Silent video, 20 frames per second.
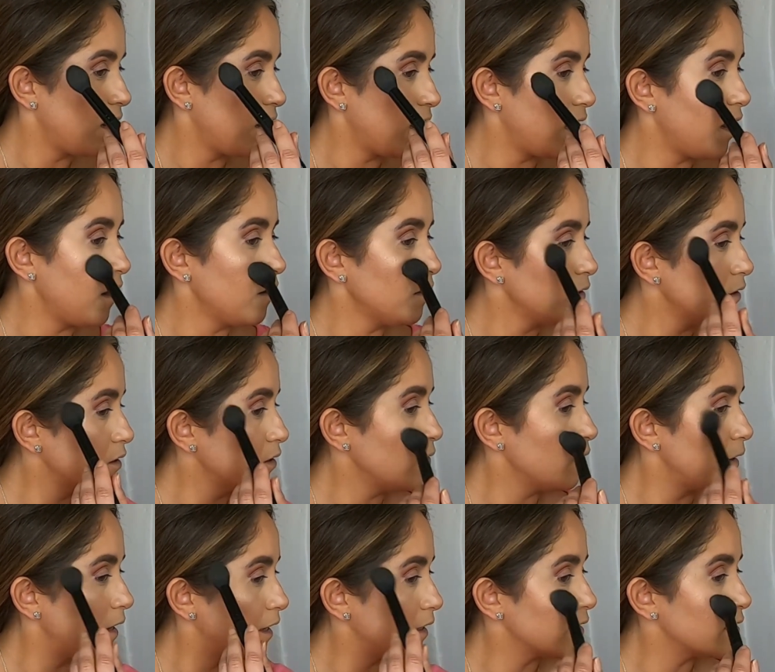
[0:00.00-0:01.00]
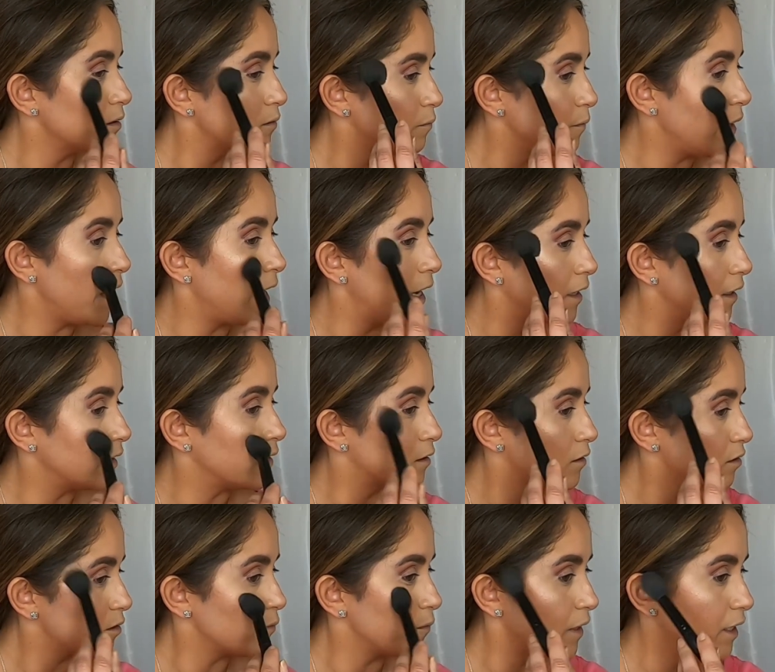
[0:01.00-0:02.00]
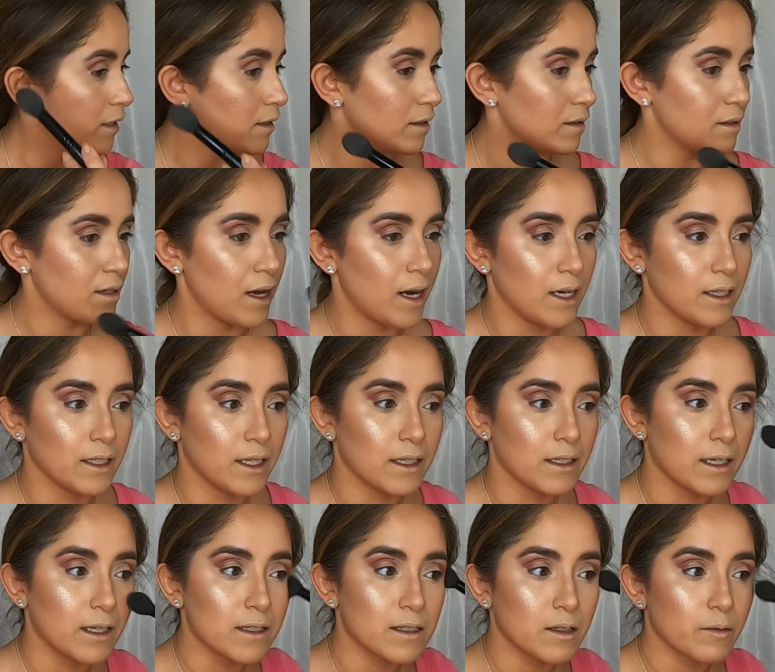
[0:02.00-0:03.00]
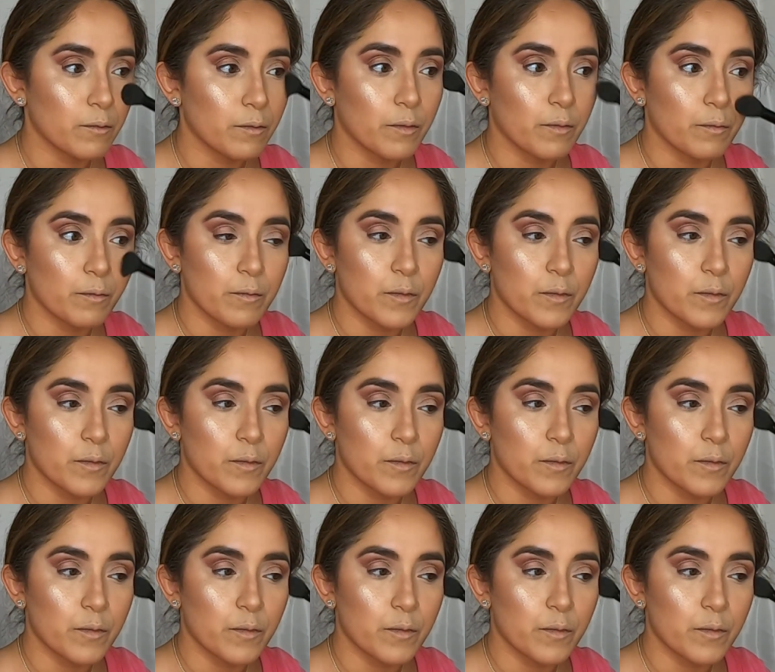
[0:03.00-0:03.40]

how did you guys manage to make this highlight nice and